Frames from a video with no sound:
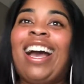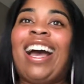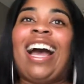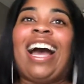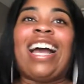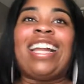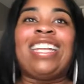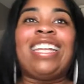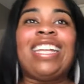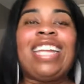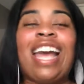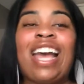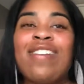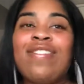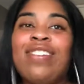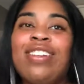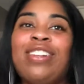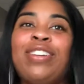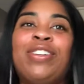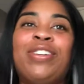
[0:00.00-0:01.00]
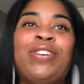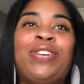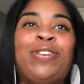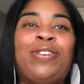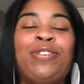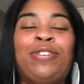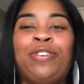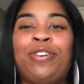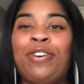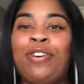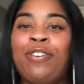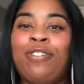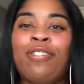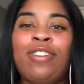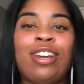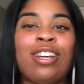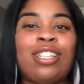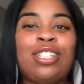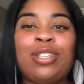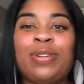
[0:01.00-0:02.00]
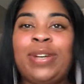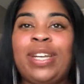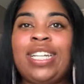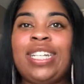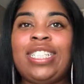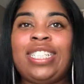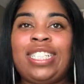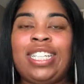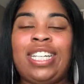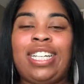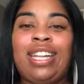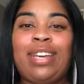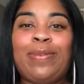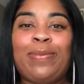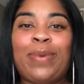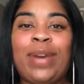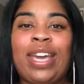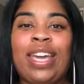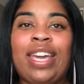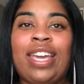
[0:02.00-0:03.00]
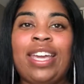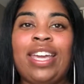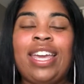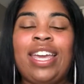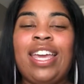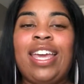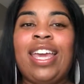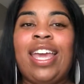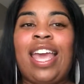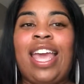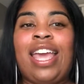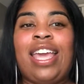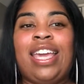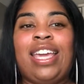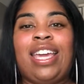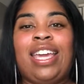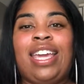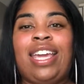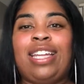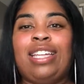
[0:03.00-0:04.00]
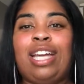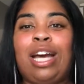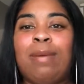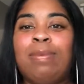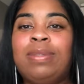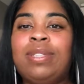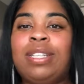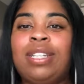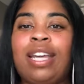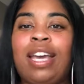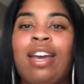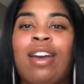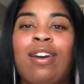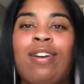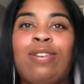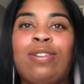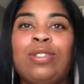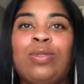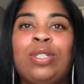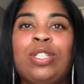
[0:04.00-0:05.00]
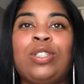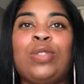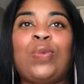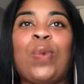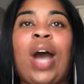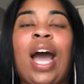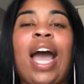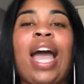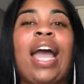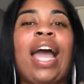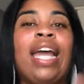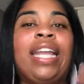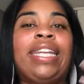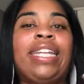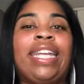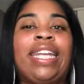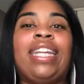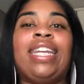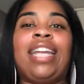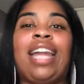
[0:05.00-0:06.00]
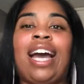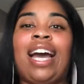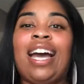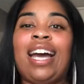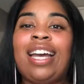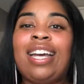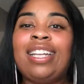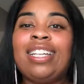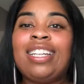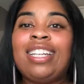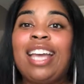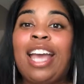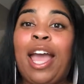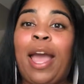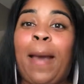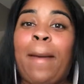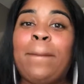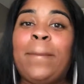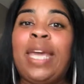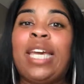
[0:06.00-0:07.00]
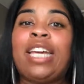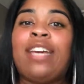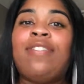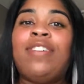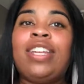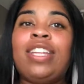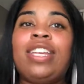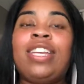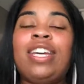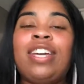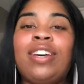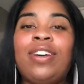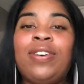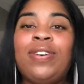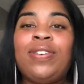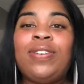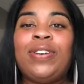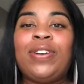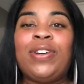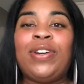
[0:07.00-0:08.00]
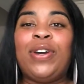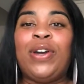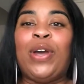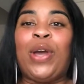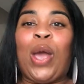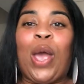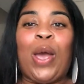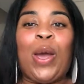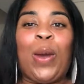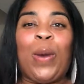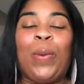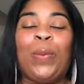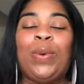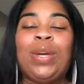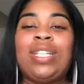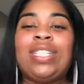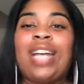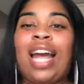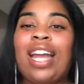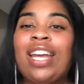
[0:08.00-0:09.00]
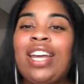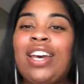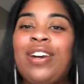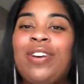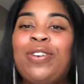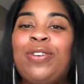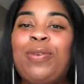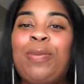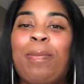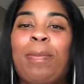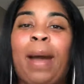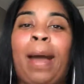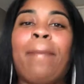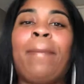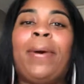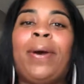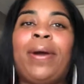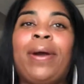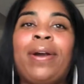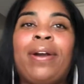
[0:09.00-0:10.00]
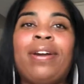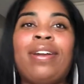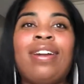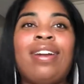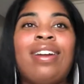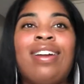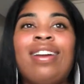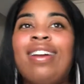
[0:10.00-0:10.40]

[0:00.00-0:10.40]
I did have a little fluctuation in weight and ups and downs, which is why I did not make a video, which I know, my part,